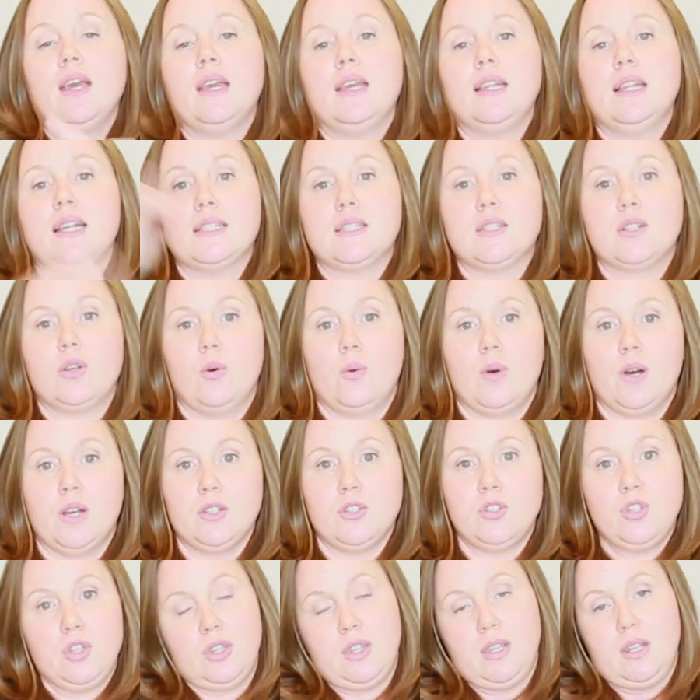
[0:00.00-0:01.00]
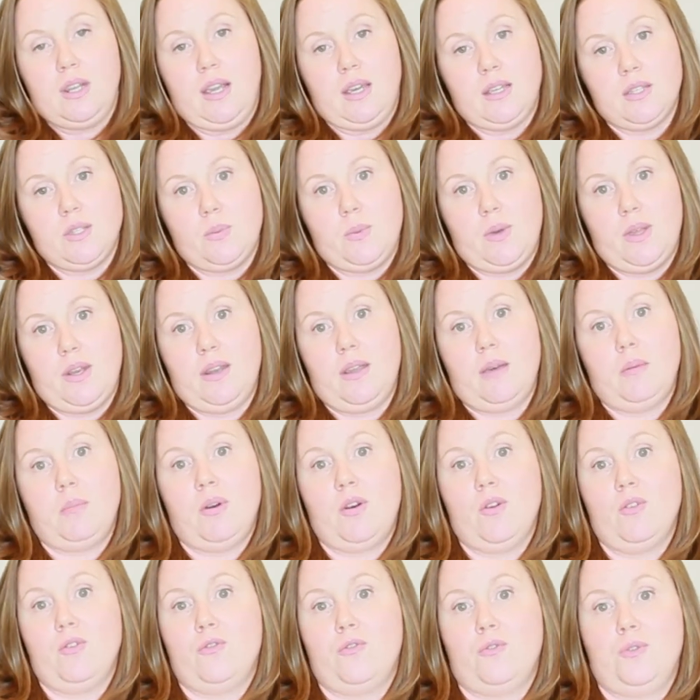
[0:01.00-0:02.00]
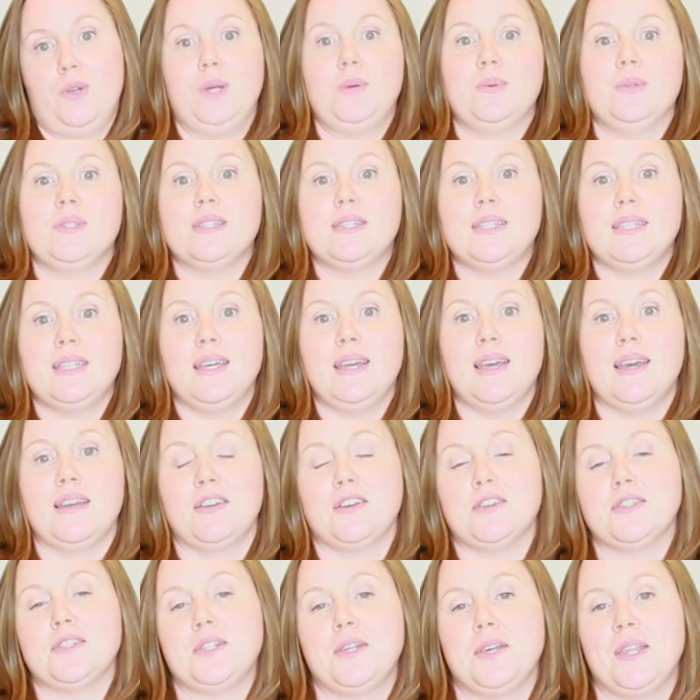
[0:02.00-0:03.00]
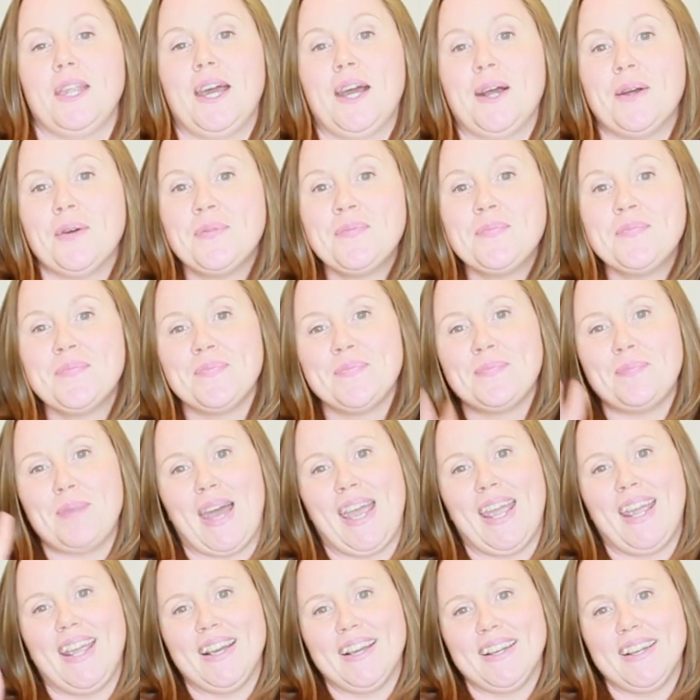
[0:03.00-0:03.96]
Let's go on to the next one about frequency, and I'll see you there. Bye.